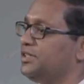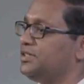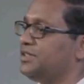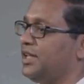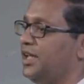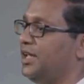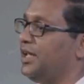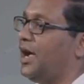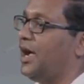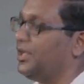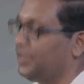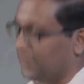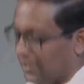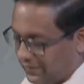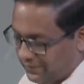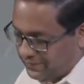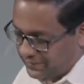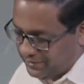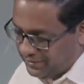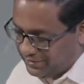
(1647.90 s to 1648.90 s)
James is
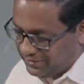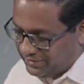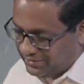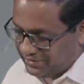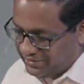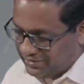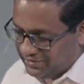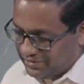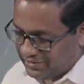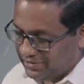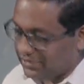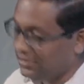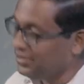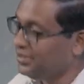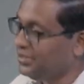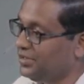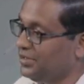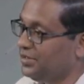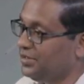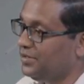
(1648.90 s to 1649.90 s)
reminding his
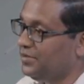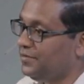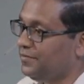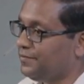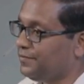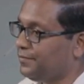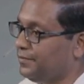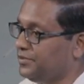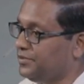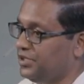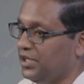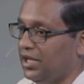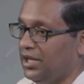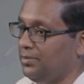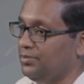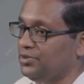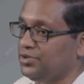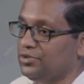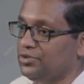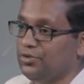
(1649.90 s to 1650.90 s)
readers
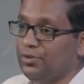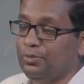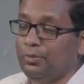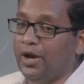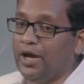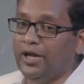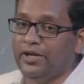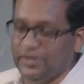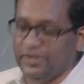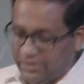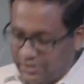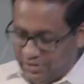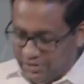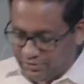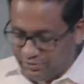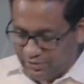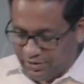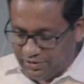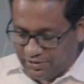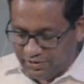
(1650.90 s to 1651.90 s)
that they are greatly
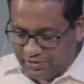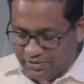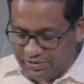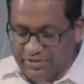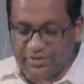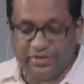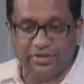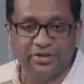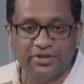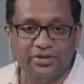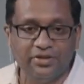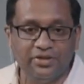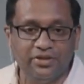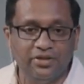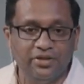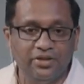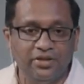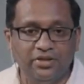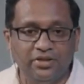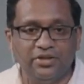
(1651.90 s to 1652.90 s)
loved by
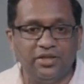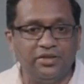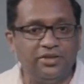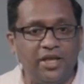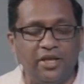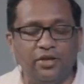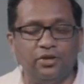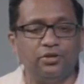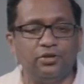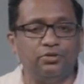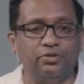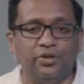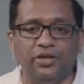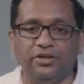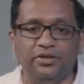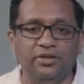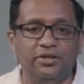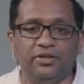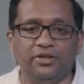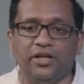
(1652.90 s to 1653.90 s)
God.
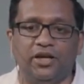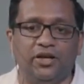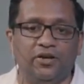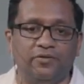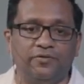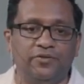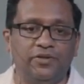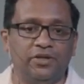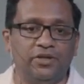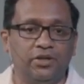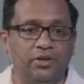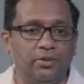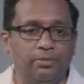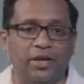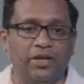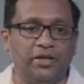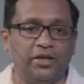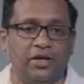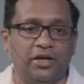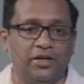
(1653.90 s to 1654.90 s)
My dear
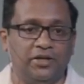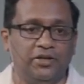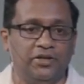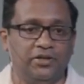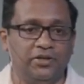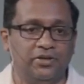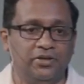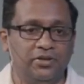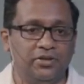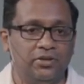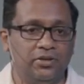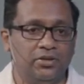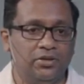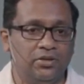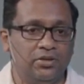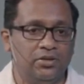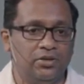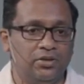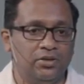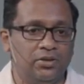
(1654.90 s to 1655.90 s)
brothers and
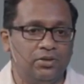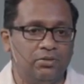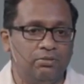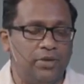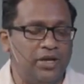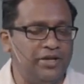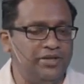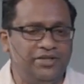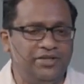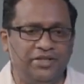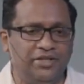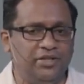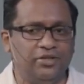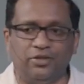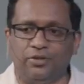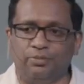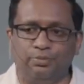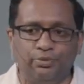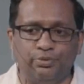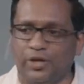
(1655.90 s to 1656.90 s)
sisters,
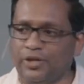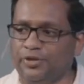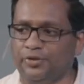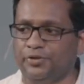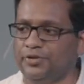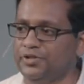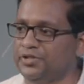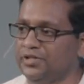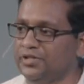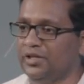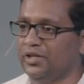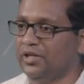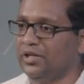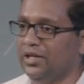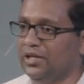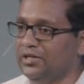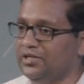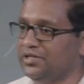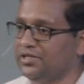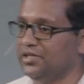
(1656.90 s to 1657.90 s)
you are loved
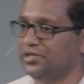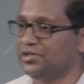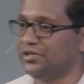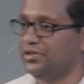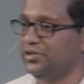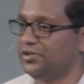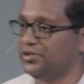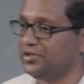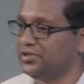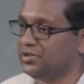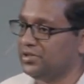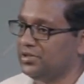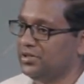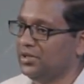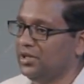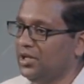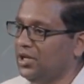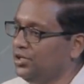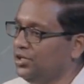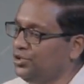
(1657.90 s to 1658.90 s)
by
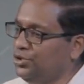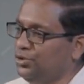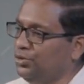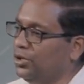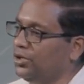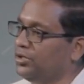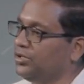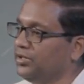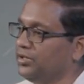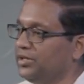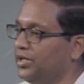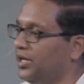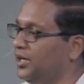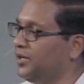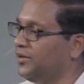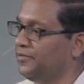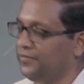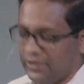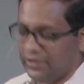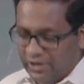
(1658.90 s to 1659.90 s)
God. They are brothers and
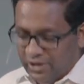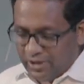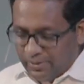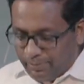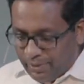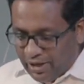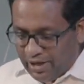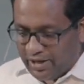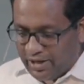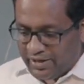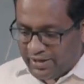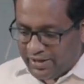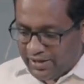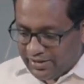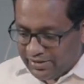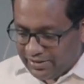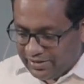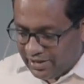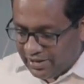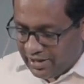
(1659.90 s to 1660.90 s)
sisters
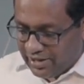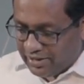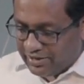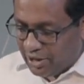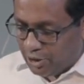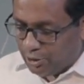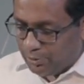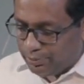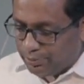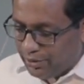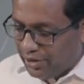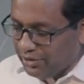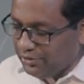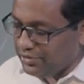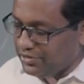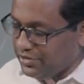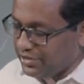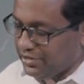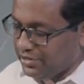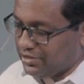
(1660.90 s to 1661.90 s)
in Christ who
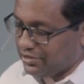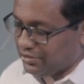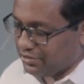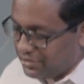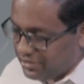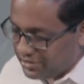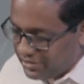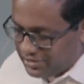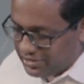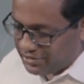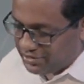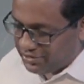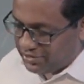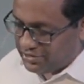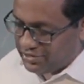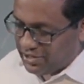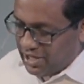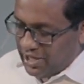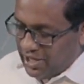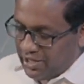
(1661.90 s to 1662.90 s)
experience the deep
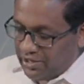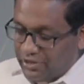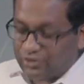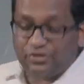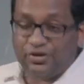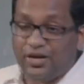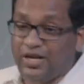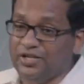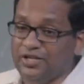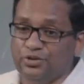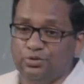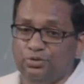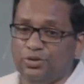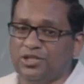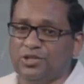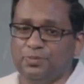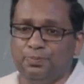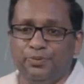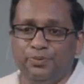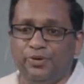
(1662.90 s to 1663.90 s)
love of Jesus
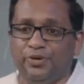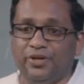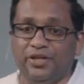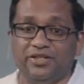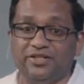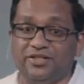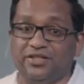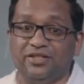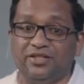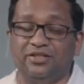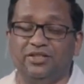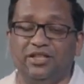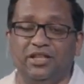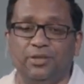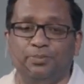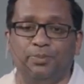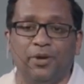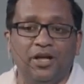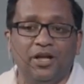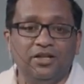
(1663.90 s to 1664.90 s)
personally.
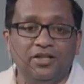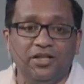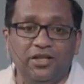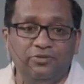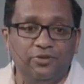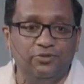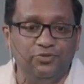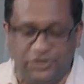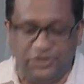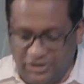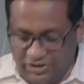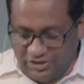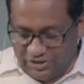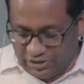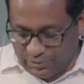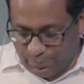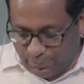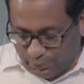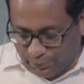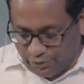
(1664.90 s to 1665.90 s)
He's saying, Hey,
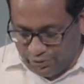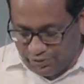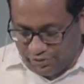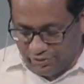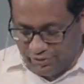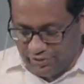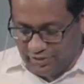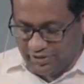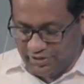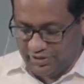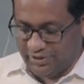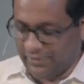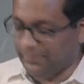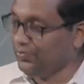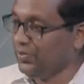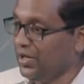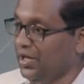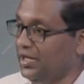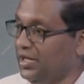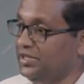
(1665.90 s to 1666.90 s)
brothers, hey,
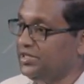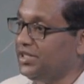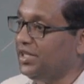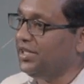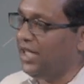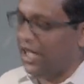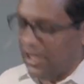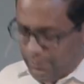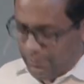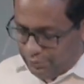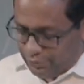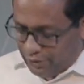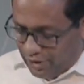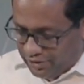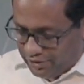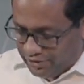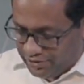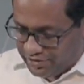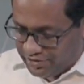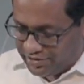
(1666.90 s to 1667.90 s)
sisters, when you are
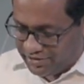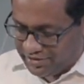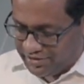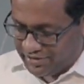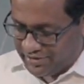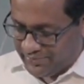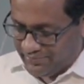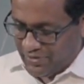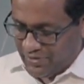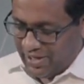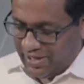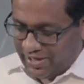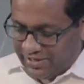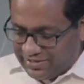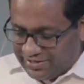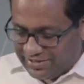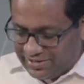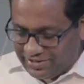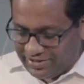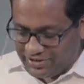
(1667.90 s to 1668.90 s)
tempted, when
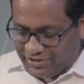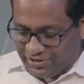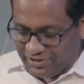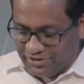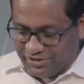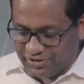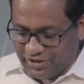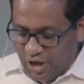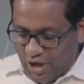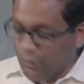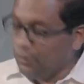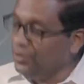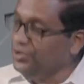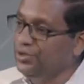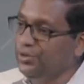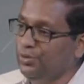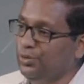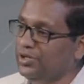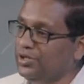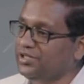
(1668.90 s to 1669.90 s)
you are discouraged,
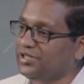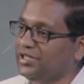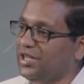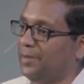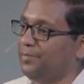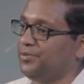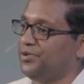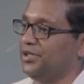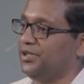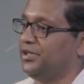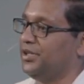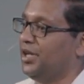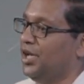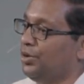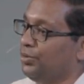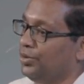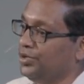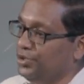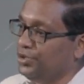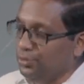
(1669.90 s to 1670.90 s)
when you're going through
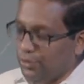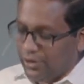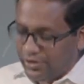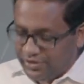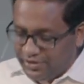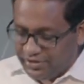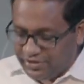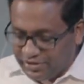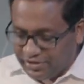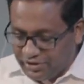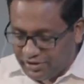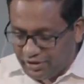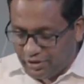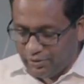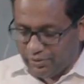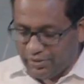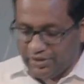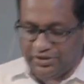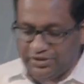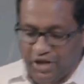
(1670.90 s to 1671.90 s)
hardships, when the
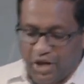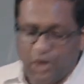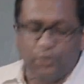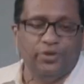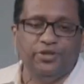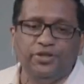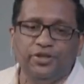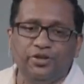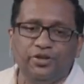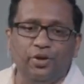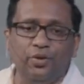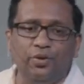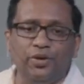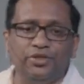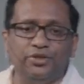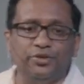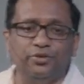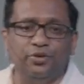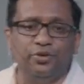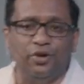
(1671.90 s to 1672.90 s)
enemy is
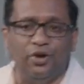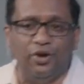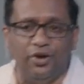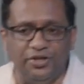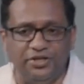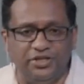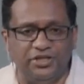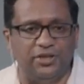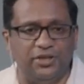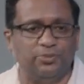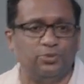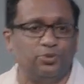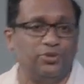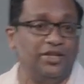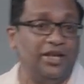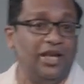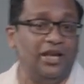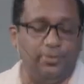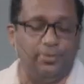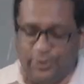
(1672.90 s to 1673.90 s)
attacking you, remember
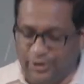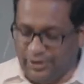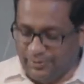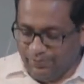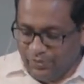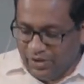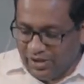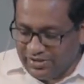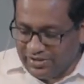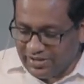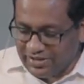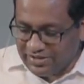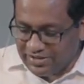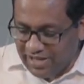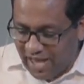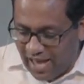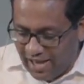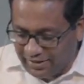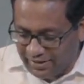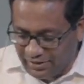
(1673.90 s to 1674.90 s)
that you are
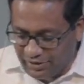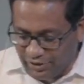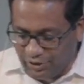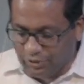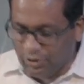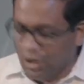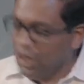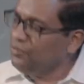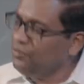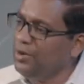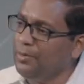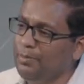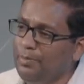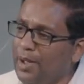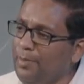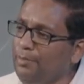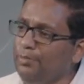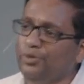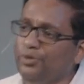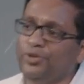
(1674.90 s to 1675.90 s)
loved by
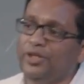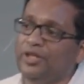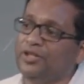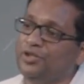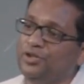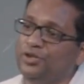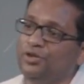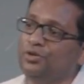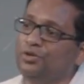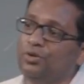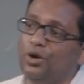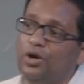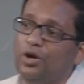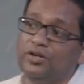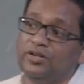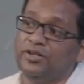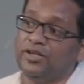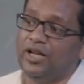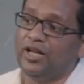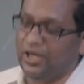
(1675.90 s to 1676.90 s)
God.
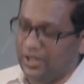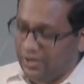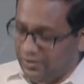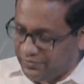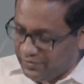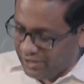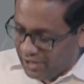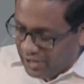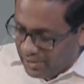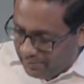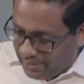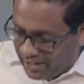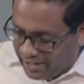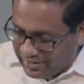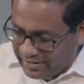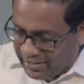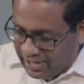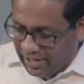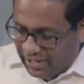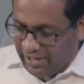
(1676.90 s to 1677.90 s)
Remember how
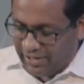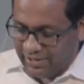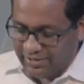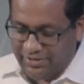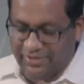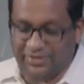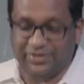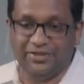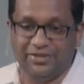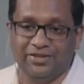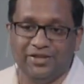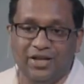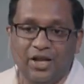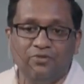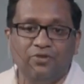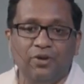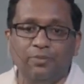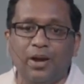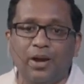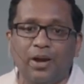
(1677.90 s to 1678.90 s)
much God loves you.